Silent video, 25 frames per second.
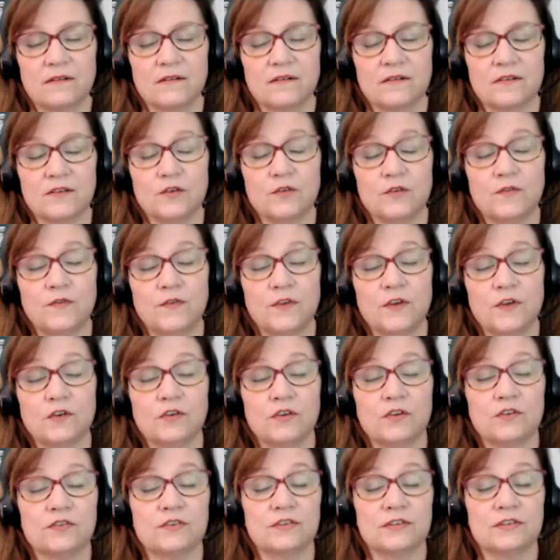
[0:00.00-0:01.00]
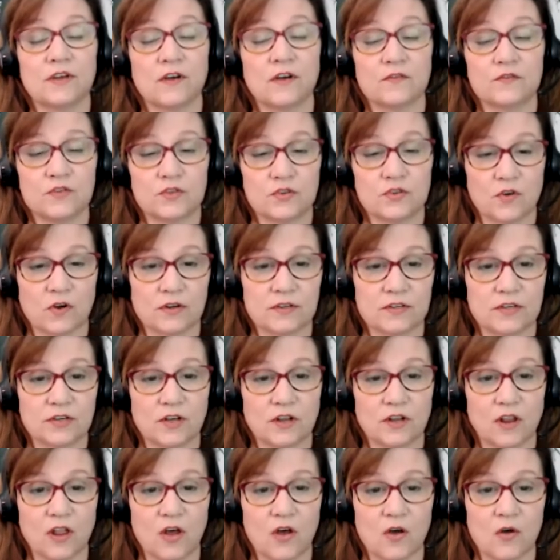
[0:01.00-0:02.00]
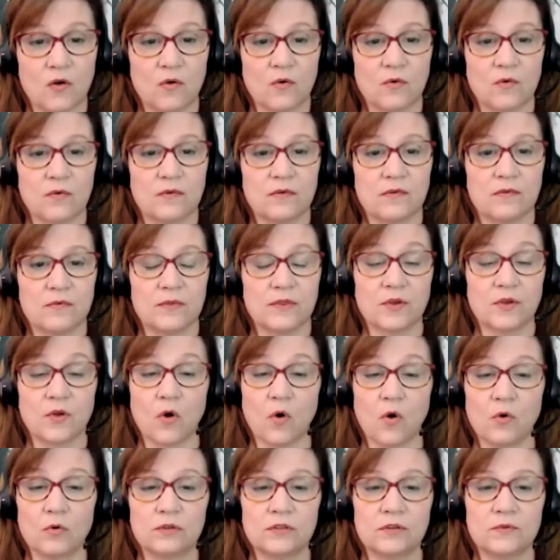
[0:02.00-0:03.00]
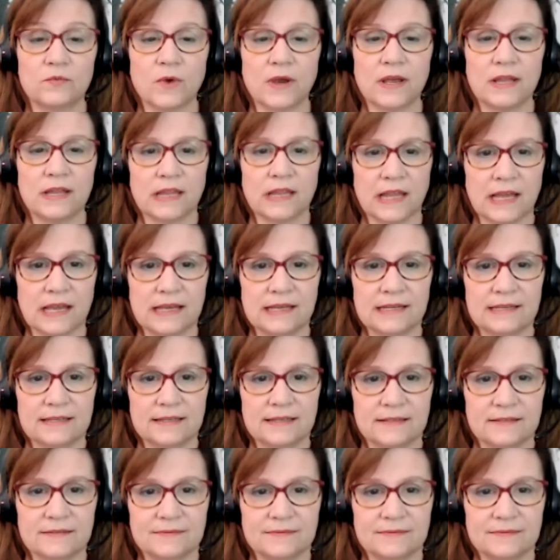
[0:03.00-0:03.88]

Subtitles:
you feel yourself start to glow with golden white light.